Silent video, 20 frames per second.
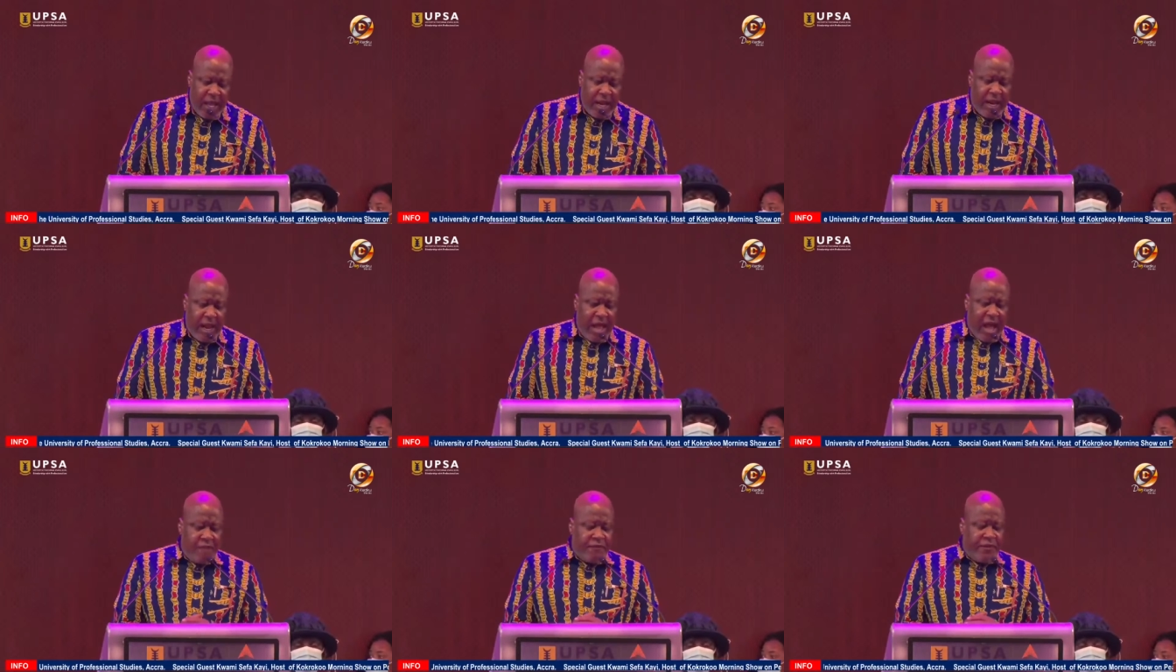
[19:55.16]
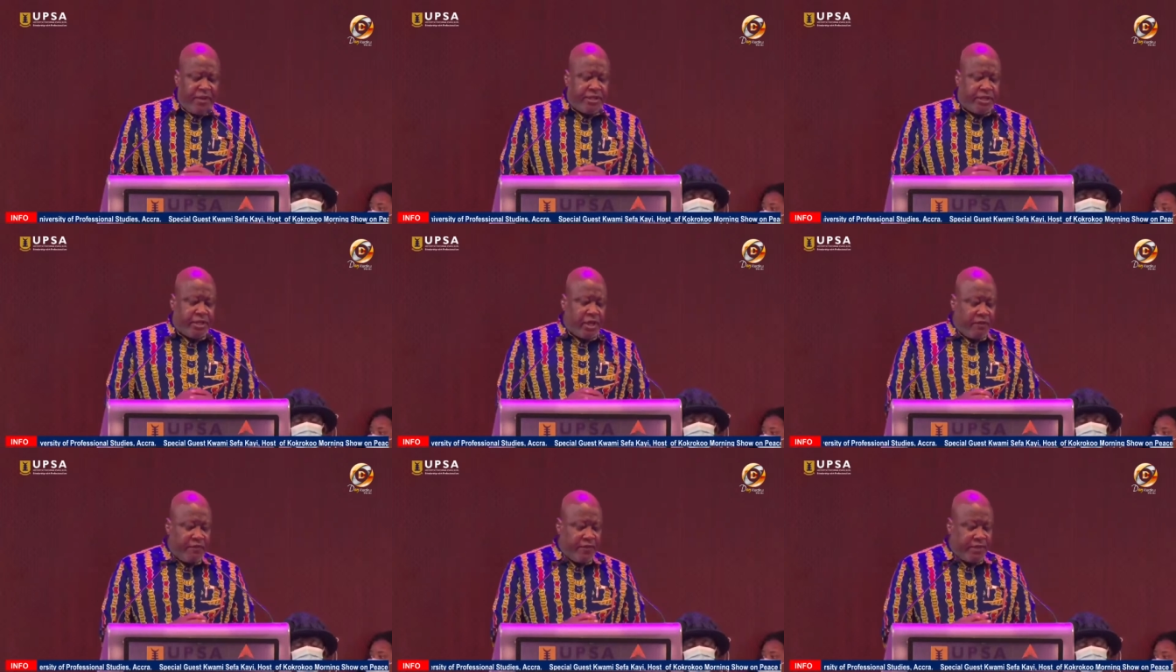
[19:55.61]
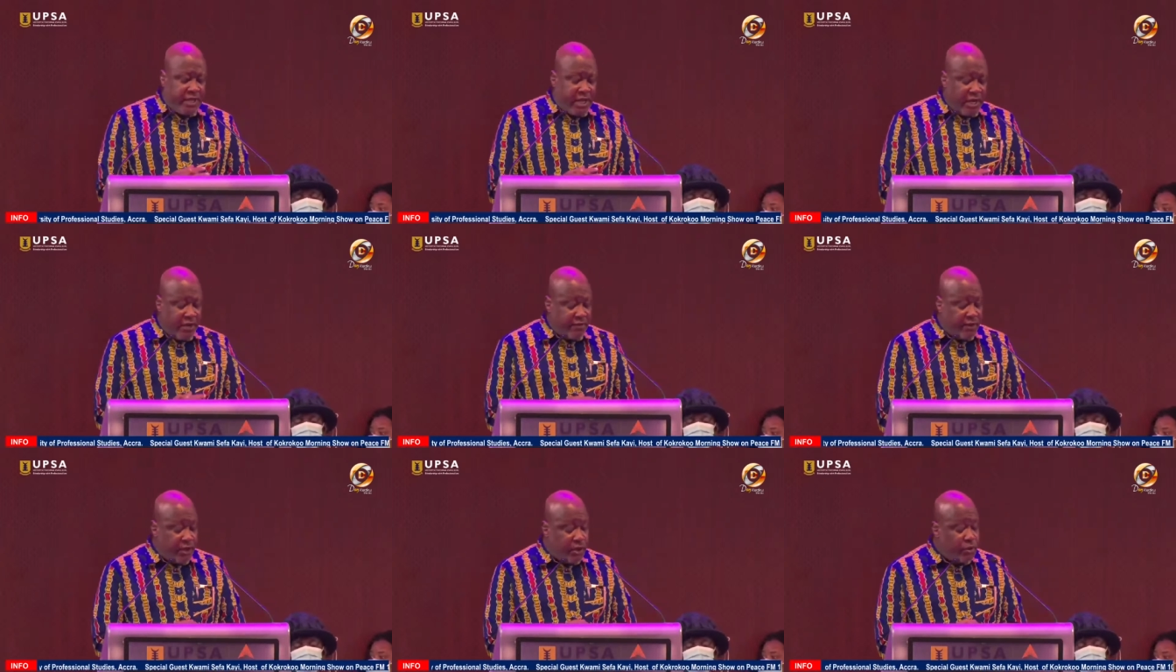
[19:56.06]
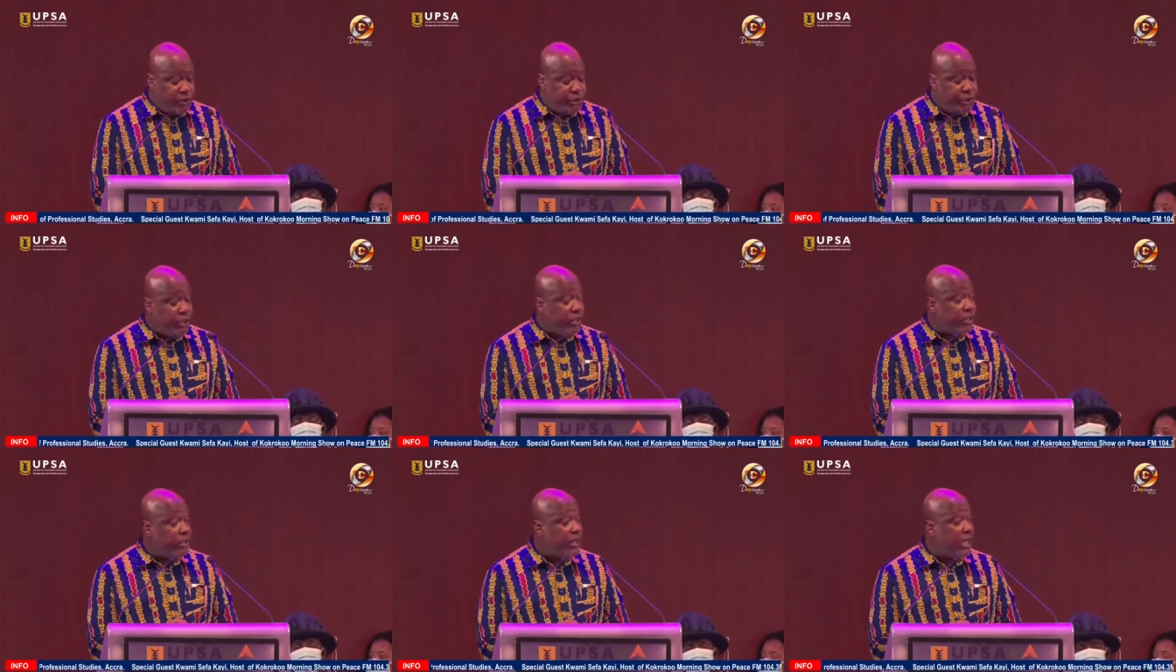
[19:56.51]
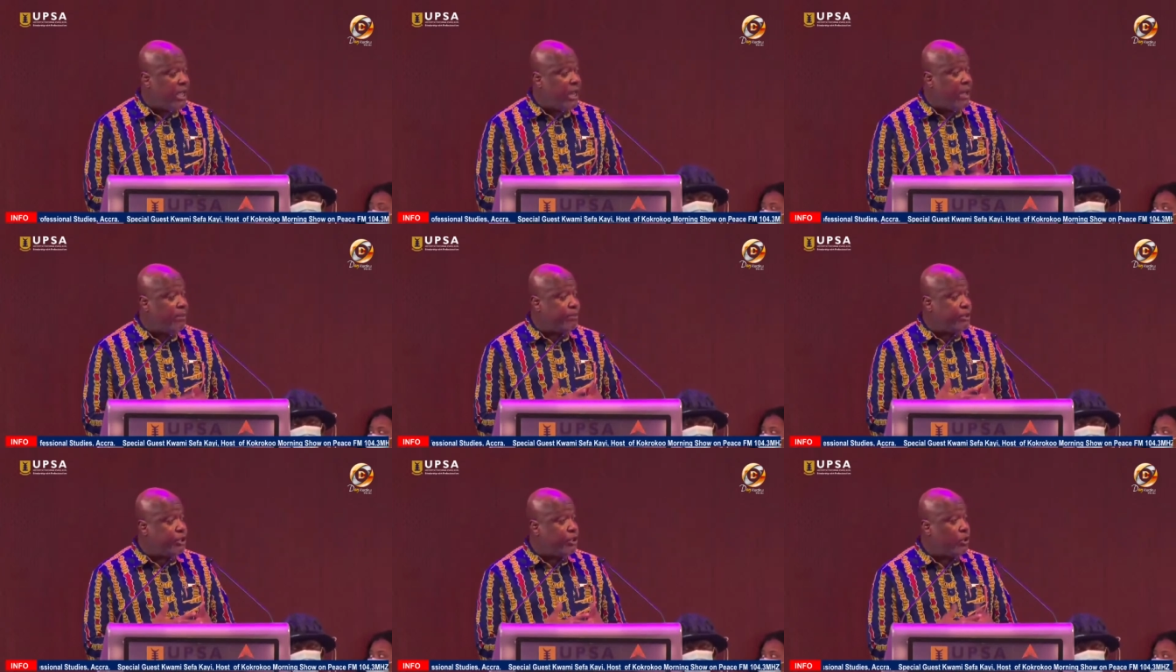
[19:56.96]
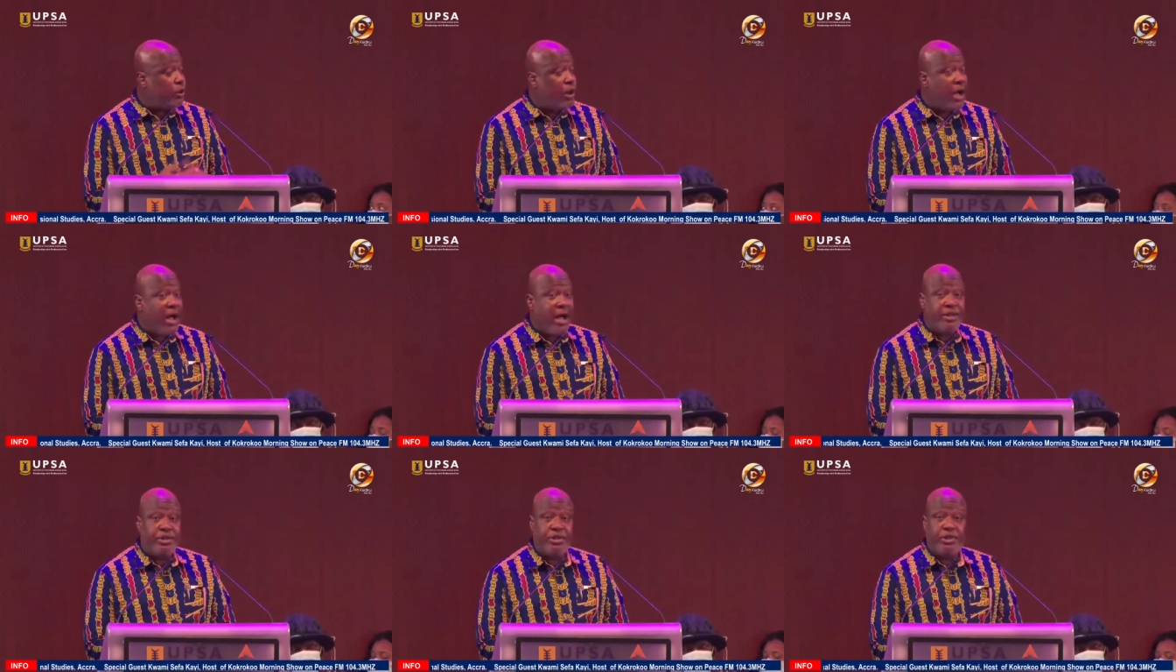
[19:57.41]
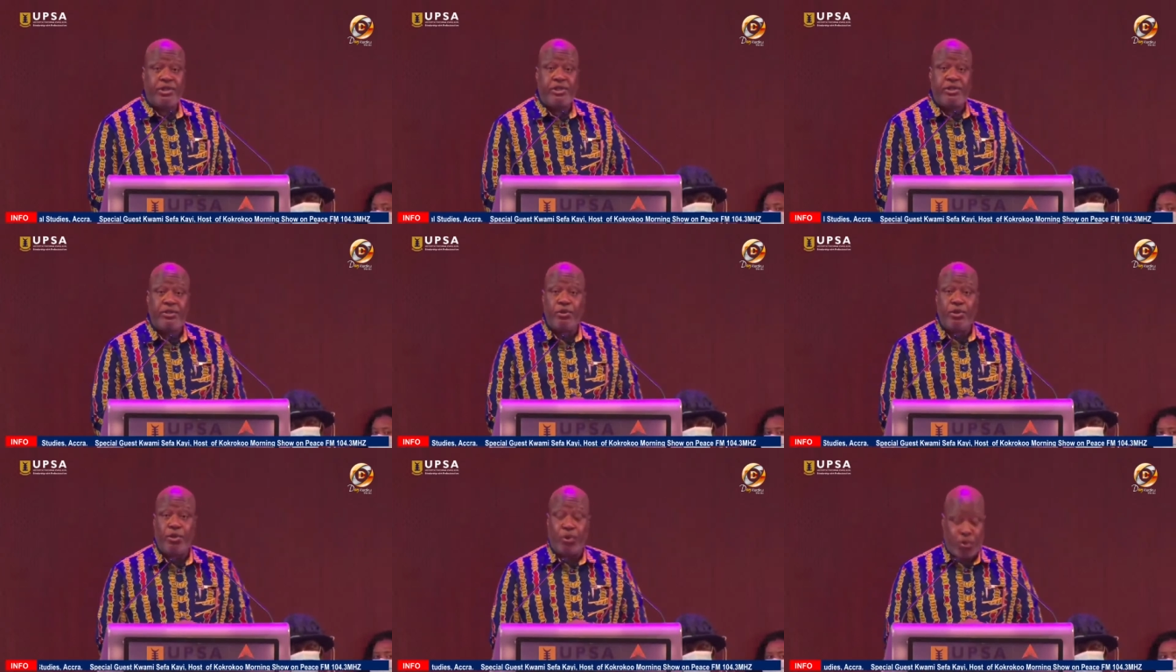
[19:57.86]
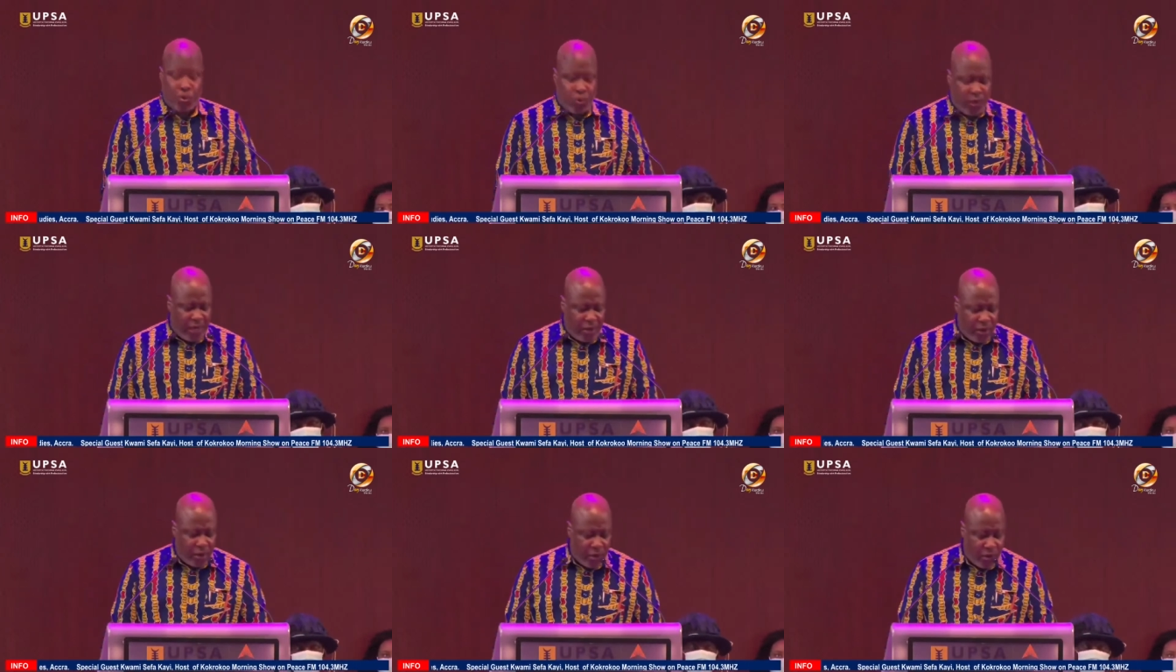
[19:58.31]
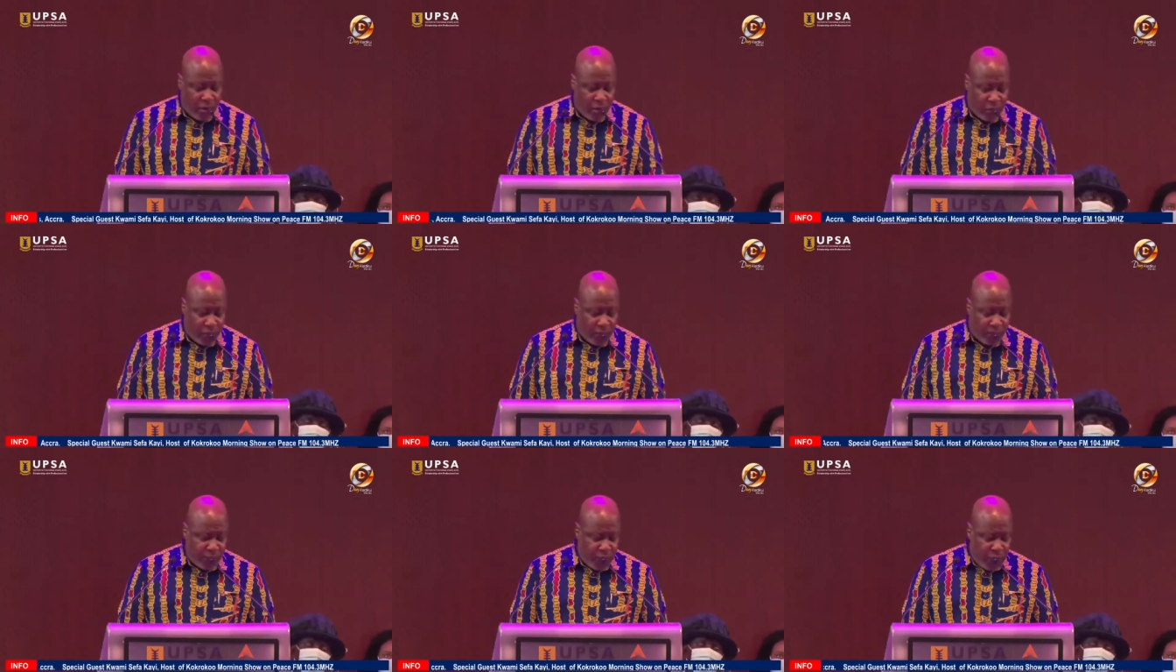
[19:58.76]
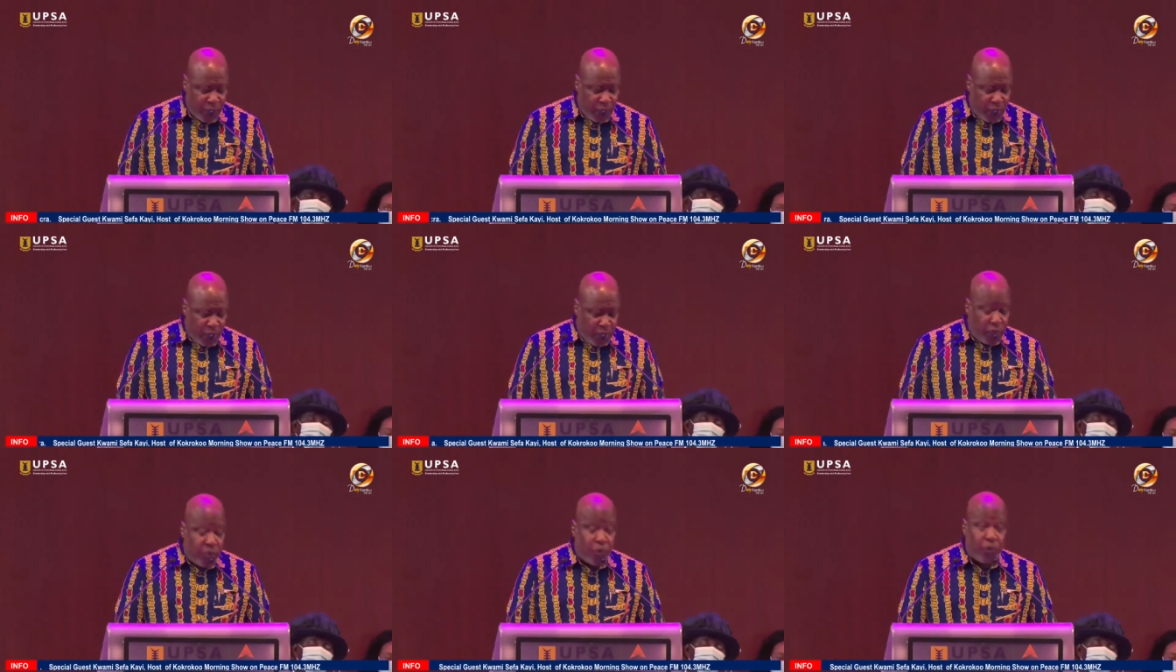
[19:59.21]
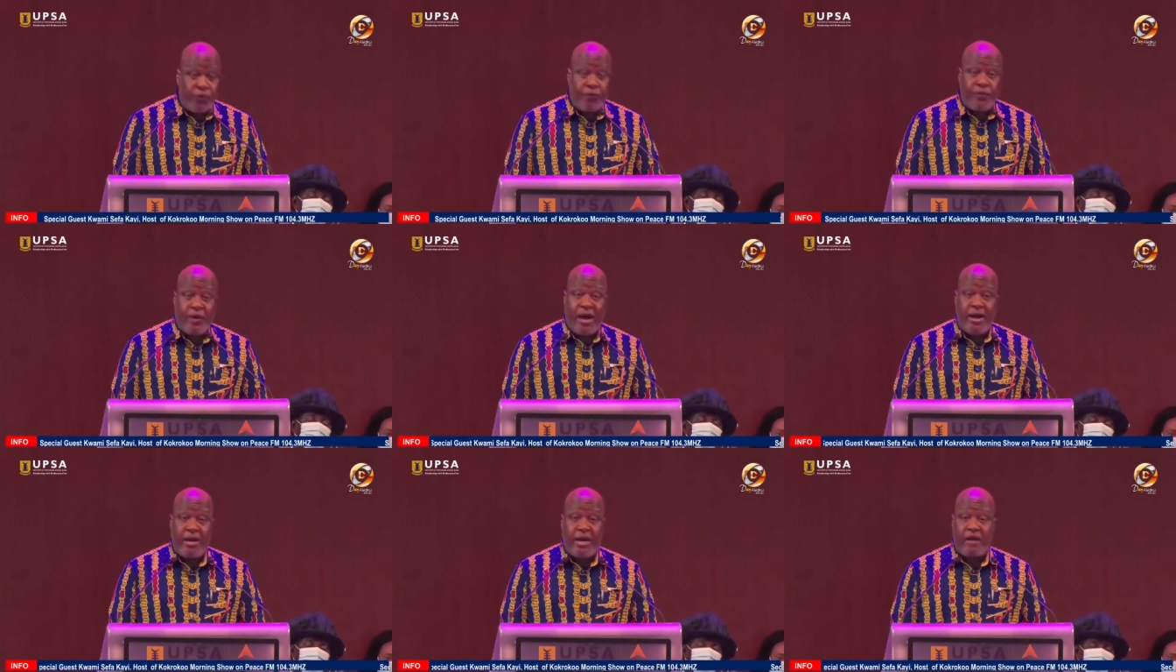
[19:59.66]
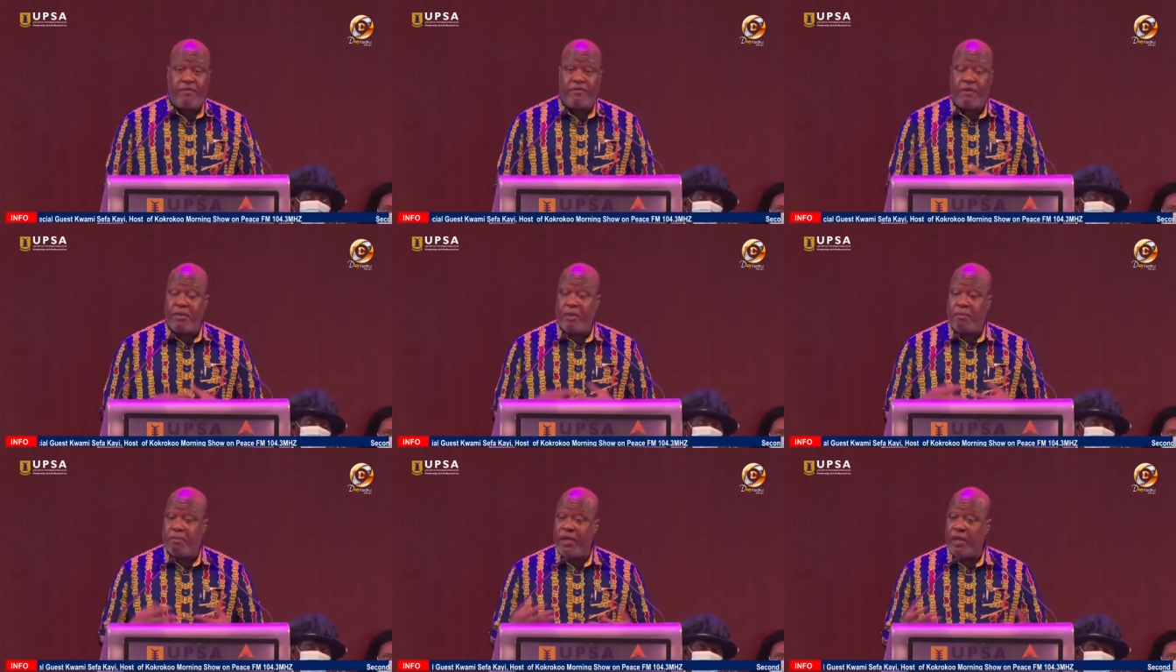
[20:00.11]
Life itself is an evolution, and I'm sure as you go along, you would find out from the